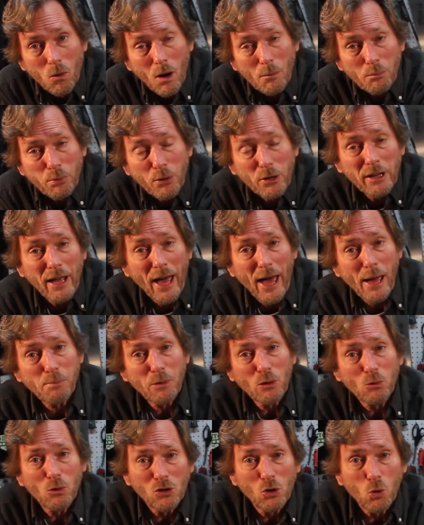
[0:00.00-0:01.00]
I'm pretty
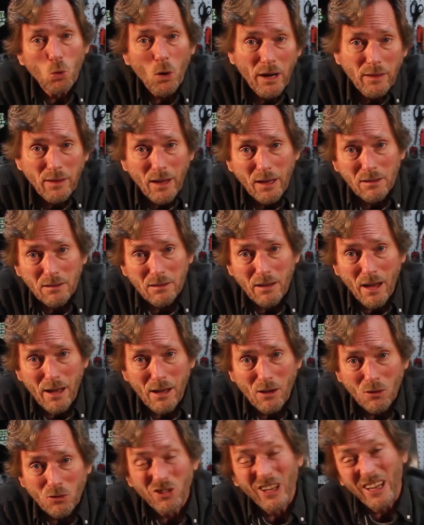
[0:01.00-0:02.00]
happy with the way that
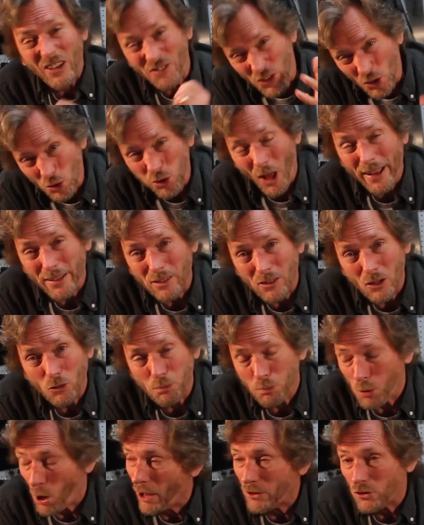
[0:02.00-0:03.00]
sounds. If you like this
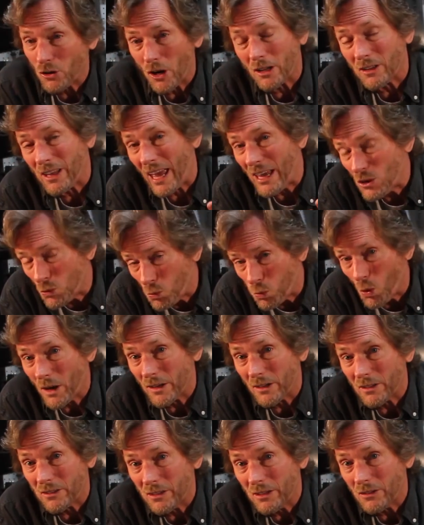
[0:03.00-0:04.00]
project and you want
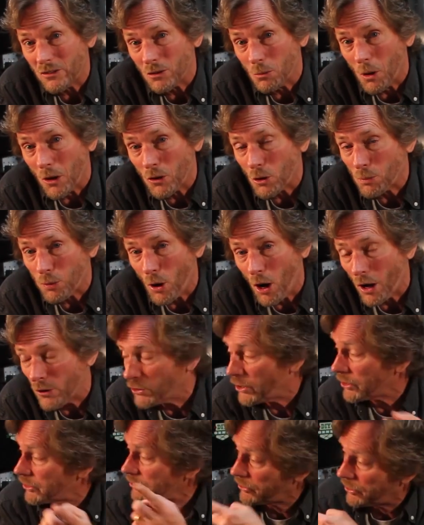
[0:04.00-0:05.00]
to see some other
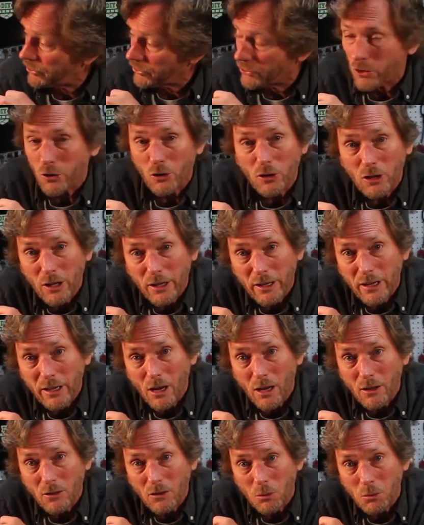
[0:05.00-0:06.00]
projects, consider clicking
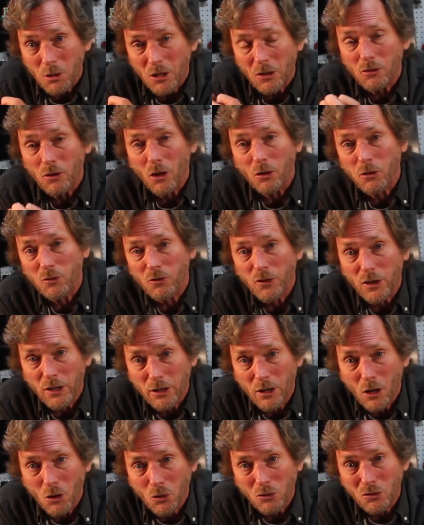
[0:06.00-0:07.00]
on some of these other
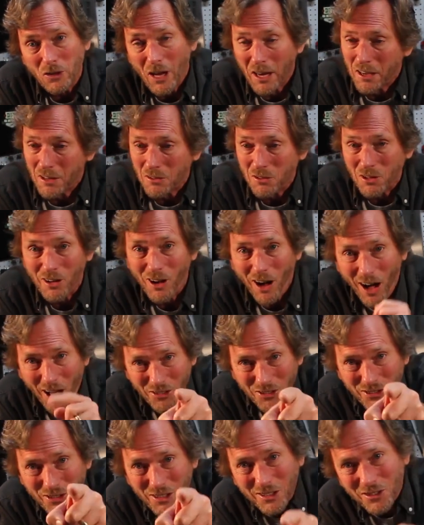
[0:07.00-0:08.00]
videos, and I'll
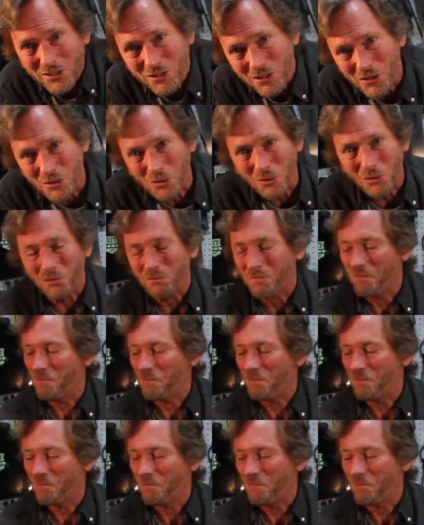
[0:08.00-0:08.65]
see you soon.